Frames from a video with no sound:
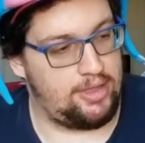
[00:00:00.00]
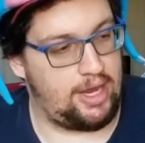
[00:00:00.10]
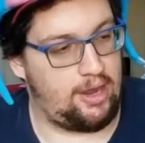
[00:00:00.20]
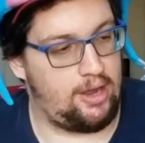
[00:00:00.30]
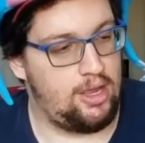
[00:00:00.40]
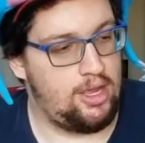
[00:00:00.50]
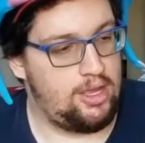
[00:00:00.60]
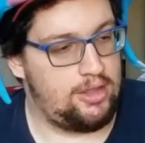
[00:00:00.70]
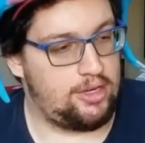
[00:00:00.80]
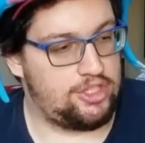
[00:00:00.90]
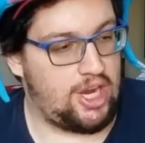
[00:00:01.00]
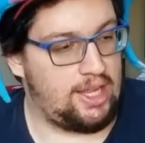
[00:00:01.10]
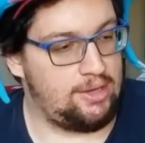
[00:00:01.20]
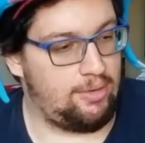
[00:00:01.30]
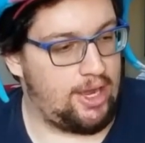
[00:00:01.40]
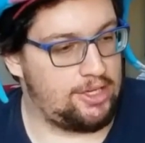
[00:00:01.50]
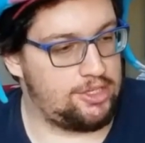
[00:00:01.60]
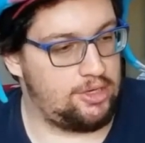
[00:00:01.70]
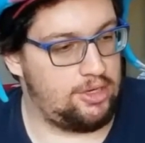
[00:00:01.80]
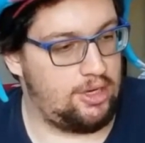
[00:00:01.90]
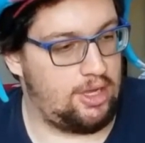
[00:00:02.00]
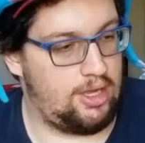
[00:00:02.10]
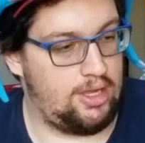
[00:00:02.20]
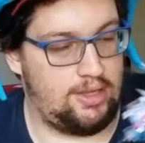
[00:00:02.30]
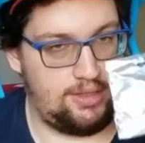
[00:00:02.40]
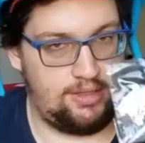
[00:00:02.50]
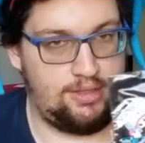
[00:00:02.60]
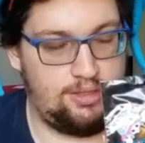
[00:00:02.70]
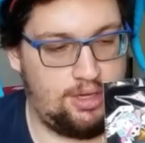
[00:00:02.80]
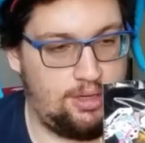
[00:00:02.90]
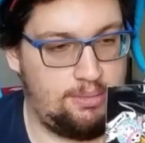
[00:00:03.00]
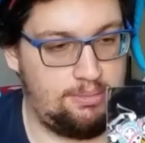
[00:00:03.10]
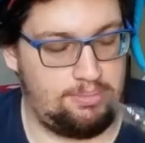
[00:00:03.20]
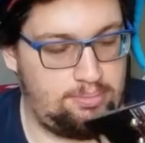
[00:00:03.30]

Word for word: They're they're Jolly Roger, uh, um,